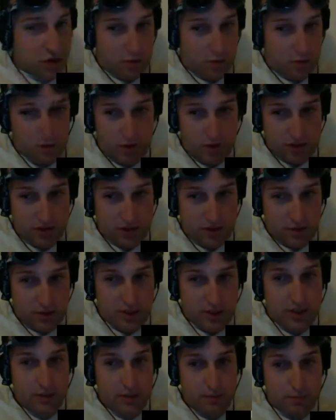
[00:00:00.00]
pretty soon. It's
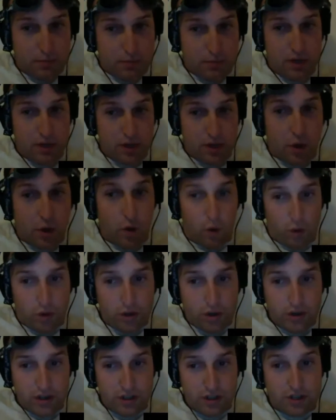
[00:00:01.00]
pretty cold. This is
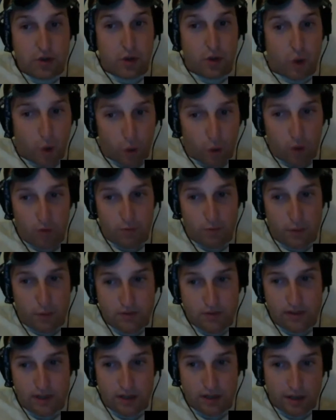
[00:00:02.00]
a cold movie.